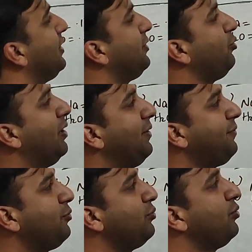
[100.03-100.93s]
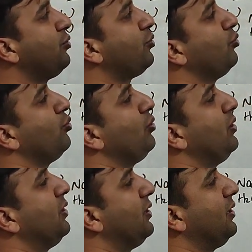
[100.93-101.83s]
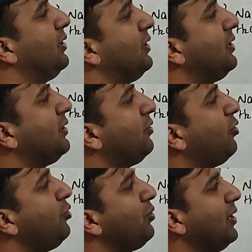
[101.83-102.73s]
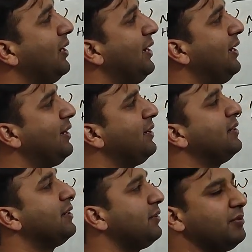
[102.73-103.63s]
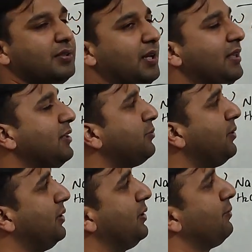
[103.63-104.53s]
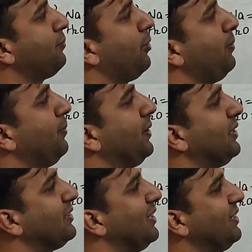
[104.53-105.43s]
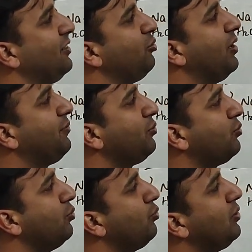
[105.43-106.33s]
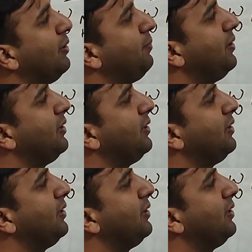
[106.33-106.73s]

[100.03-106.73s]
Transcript: you have to cool or you can heat. In this problem it is stated you have to cool the